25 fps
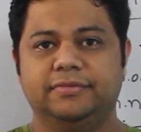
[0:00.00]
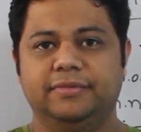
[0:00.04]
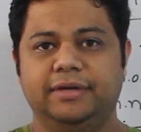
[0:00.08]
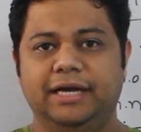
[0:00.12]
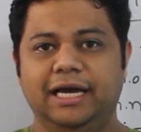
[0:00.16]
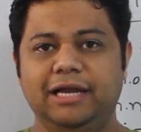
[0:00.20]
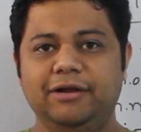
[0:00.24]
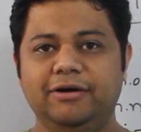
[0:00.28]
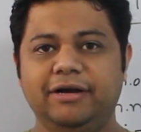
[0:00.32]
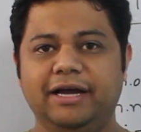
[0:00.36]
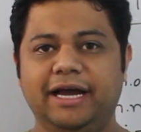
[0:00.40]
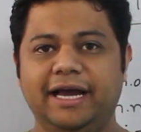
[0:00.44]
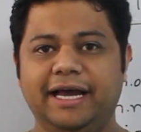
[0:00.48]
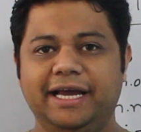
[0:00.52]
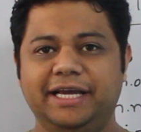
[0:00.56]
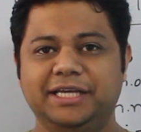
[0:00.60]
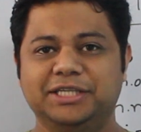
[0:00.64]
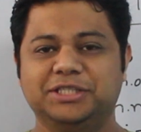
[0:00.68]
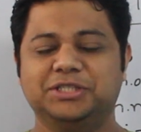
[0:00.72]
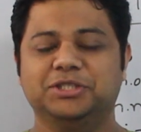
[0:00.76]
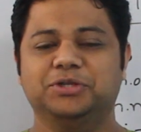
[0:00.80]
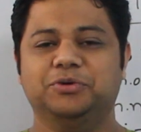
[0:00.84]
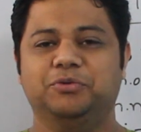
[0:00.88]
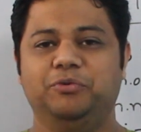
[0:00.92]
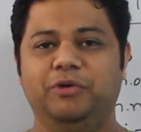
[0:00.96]
Hello
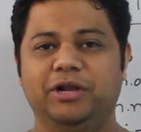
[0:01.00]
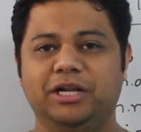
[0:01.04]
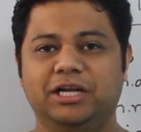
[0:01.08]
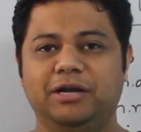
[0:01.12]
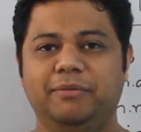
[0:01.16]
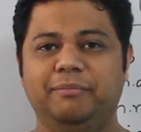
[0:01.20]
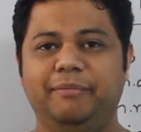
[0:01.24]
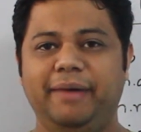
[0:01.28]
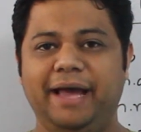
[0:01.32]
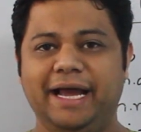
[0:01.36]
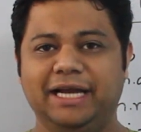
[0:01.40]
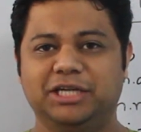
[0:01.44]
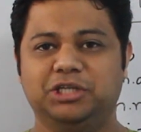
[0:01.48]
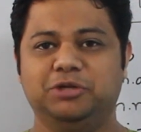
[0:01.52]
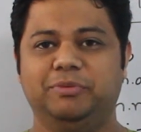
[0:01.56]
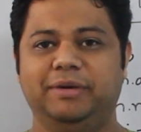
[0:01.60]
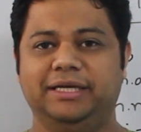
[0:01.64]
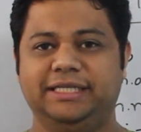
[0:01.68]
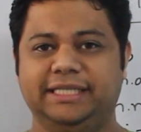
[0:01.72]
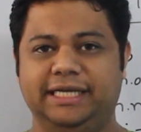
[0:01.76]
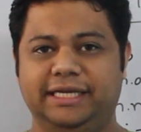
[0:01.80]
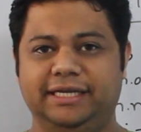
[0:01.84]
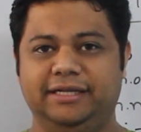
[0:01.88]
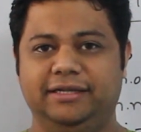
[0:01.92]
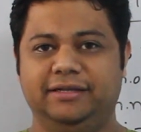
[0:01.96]
guys, welcome back to
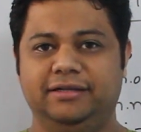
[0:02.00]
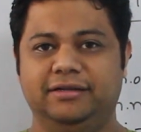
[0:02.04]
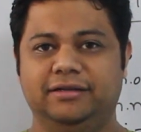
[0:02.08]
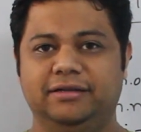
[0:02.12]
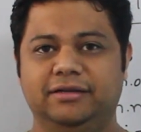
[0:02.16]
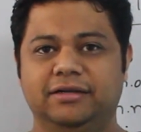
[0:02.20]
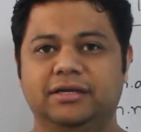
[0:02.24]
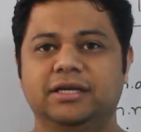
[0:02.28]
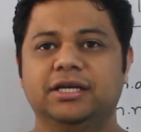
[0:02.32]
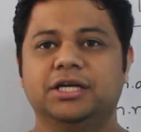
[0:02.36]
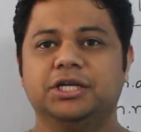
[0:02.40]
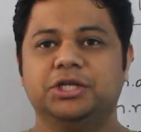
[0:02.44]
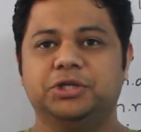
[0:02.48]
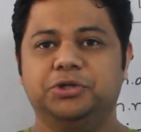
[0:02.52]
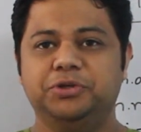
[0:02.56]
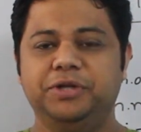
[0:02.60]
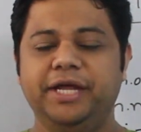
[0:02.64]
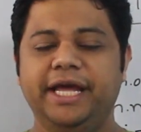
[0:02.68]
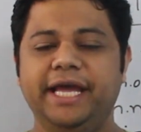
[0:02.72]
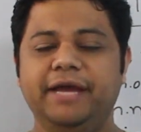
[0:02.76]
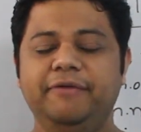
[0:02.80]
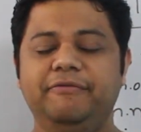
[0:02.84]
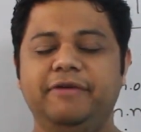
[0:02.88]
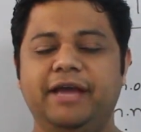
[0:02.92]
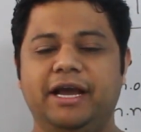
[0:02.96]
my channel.
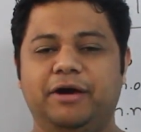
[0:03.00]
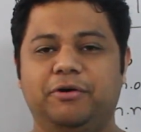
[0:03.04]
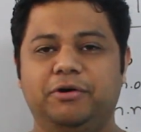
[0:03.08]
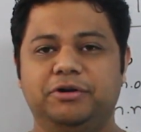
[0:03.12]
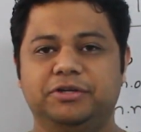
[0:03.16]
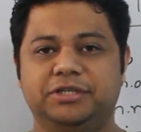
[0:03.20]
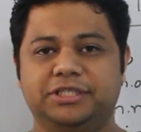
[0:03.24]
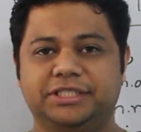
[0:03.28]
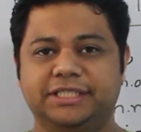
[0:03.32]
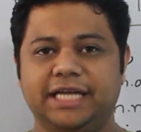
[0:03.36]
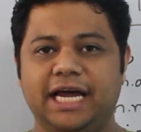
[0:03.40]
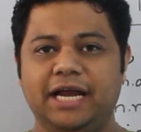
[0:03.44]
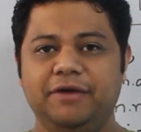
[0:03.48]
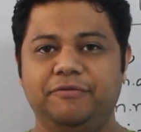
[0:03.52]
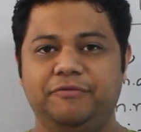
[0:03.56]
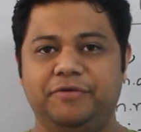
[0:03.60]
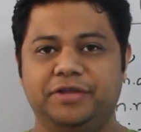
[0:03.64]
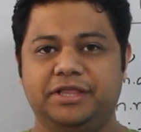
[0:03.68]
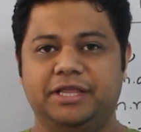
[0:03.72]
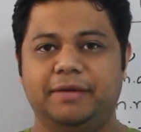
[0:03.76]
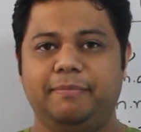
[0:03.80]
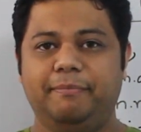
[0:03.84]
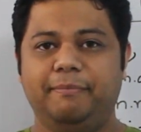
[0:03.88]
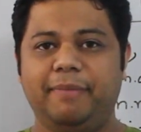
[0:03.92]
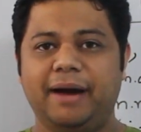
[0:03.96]
Today we are going to start
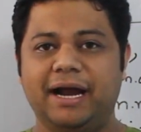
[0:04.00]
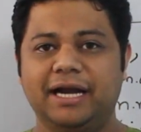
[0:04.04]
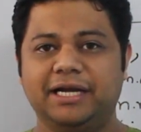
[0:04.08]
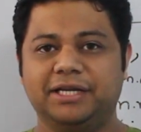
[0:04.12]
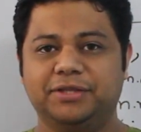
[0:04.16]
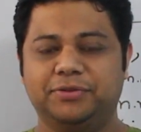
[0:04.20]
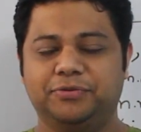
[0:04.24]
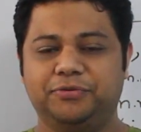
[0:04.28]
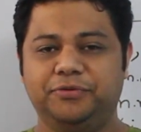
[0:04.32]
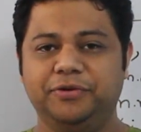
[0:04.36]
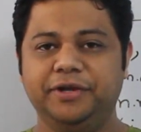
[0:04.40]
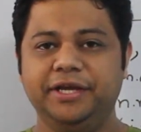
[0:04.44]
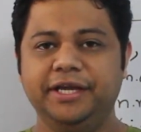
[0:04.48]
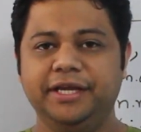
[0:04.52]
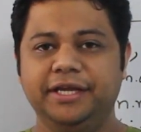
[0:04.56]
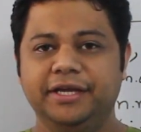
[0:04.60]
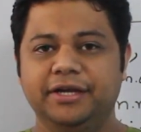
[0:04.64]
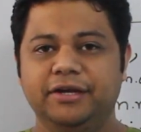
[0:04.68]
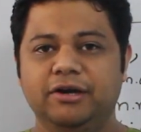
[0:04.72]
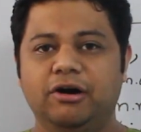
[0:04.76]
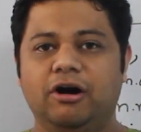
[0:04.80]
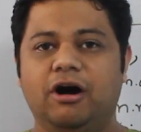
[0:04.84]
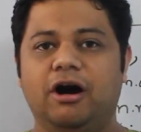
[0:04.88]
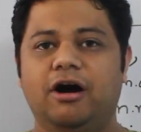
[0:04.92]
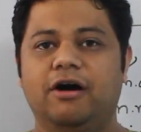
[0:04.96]
with the part
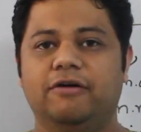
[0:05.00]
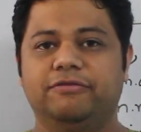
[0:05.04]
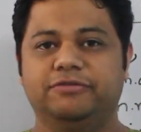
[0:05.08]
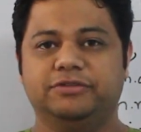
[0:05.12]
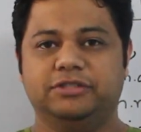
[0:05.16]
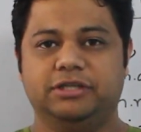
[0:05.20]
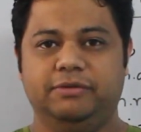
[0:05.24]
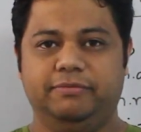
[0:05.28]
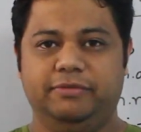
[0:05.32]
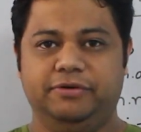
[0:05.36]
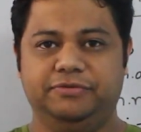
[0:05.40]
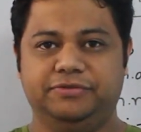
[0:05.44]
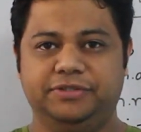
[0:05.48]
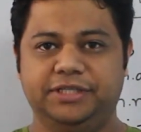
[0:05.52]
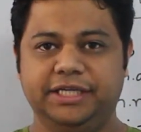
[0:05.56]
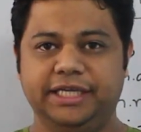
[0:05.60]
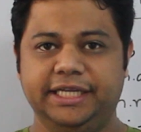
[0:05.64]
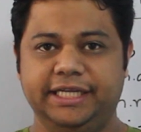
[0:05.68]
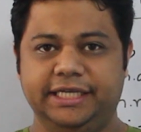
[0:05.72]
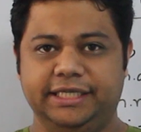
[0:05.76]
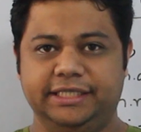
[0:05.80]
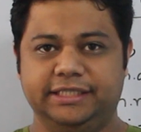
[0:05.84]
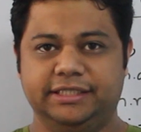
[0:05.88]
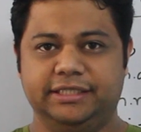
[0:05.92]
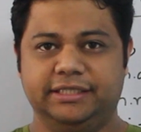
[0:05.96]
3 of sum of
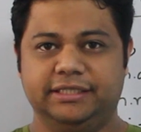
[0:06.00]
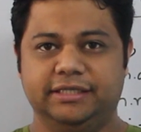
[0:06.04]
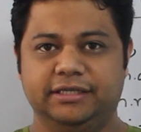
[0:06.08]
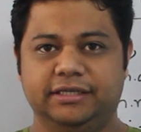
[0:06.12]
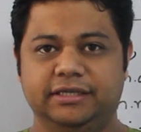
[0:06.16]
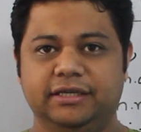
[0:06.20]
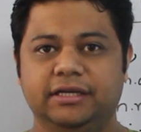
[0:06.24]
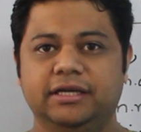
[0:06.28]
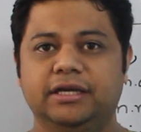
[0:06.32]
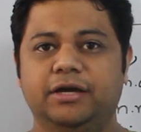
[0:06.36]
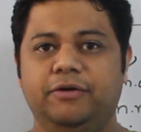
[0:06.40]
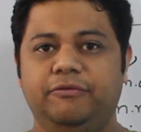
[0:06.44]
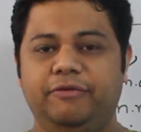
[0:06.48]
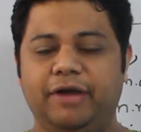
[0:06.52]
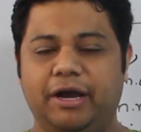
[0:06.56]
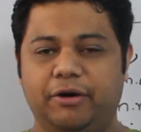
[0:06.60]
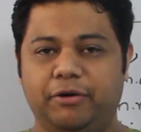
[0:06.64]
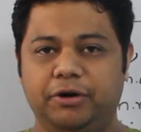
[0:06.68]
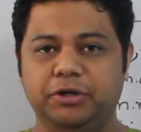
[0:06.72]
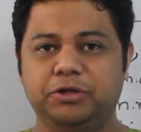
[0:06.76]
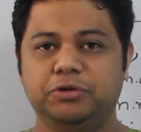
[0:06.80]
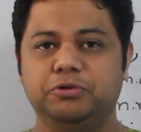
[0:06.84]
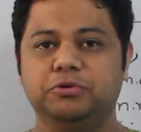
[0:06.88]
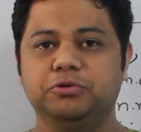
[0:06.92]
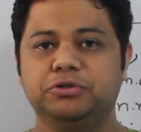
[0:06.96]
series. We are
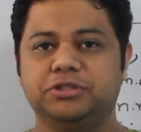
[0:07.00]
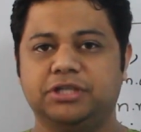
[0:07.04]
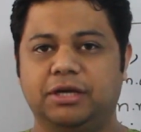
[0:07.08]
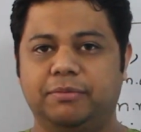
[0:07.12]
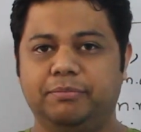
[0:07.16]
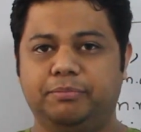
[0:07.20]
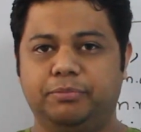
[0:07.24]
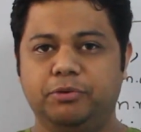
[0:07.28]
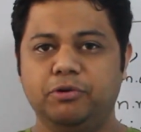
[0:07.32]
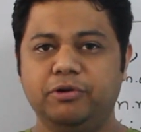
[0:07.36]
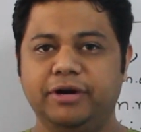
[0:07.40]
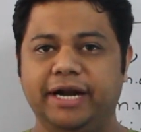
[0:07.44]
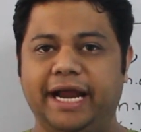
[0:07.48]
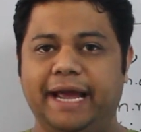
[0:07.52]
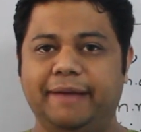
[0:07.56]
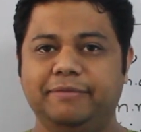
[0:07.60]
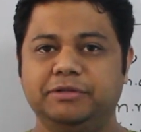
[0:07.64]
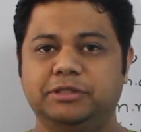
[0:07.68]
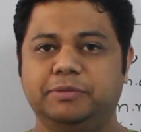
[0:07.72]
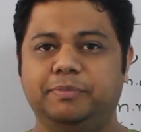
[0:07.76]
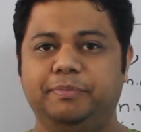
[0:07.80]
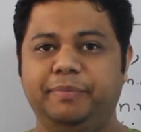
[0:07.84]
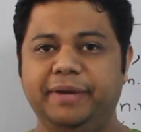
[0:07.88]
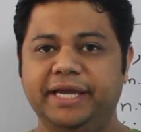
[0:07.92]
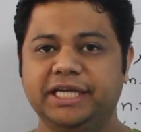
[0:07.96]
going to do some
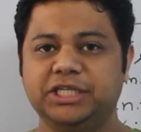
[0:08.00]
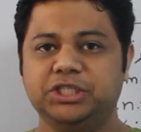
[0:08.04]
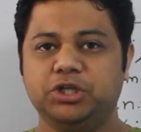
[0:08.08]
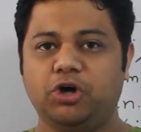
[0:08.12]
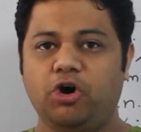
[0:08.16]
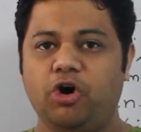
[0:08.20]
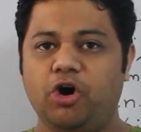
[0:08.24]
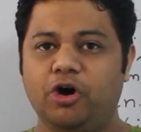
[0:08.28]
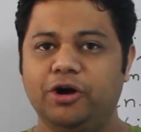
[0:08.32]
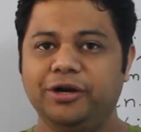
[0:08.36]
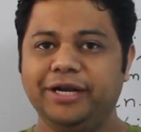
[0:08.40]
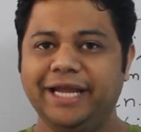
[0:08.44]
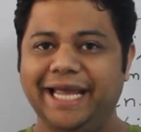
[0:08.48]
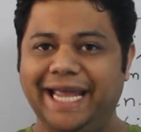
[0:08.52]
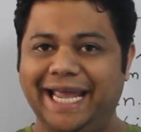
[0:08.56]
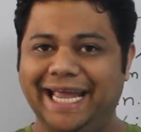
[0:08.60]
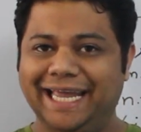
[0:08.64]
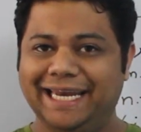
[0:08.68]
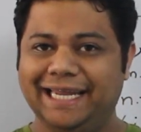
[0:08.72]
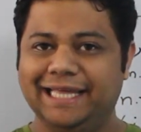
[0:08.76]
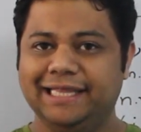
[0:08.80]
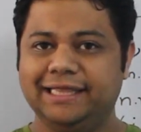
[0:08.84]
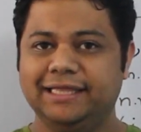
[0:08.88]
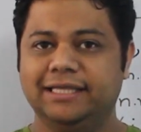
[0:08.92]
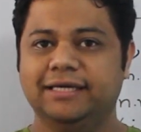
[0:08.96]
programs based on
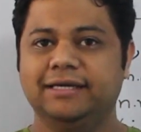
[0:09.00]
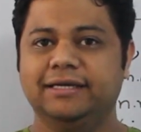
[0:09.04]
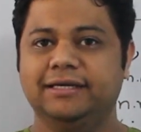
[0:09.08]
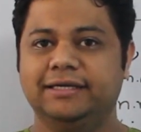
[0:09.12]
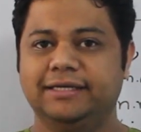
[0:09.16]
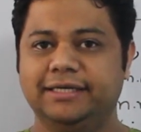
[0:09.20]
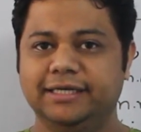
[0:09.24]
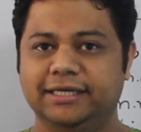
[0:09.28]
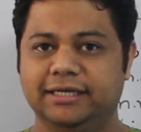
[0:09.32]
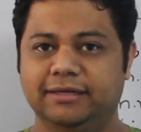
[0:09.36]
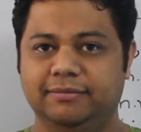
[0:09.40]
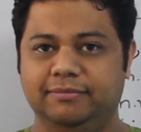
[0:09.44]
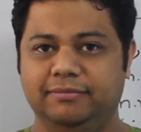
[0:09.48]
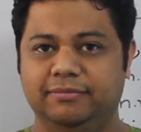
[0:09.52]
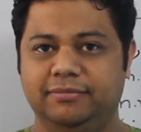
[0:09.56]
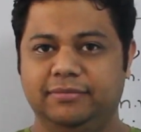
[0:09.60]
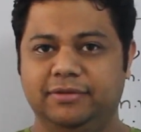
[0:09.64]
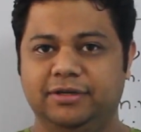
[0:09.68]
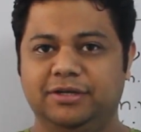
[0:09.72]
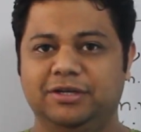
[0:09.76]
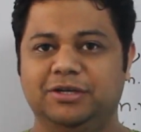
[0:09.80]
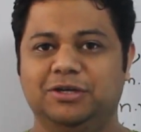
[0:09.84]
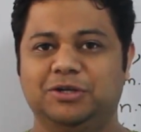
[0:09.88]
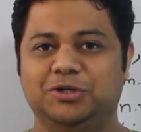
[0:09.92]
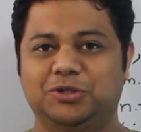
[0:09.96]
nth
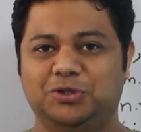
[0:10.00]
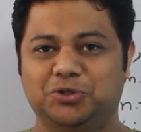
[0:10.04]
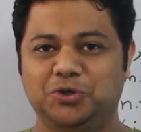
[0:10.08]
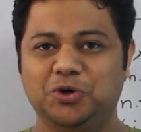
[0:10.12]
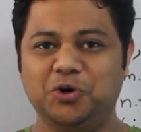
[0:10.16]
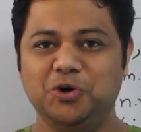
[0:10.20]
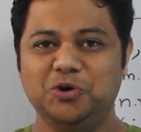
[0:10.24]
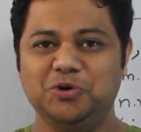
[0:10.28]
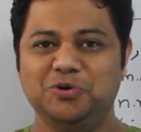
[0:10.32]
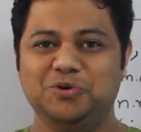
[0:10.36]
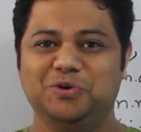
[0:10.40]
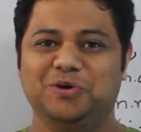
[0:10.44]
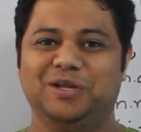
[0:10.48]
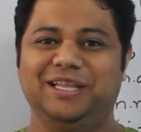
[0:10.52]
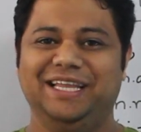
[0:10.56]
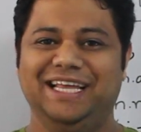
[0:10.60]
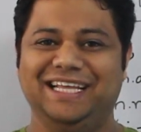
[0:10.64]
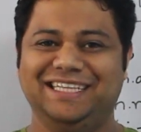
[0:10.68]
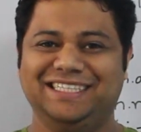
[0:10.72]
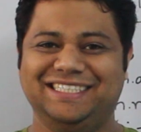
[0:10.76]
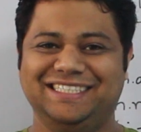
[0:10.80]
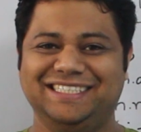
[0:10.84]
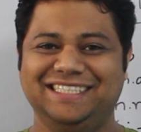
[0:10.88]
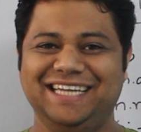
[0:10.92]
term. So let's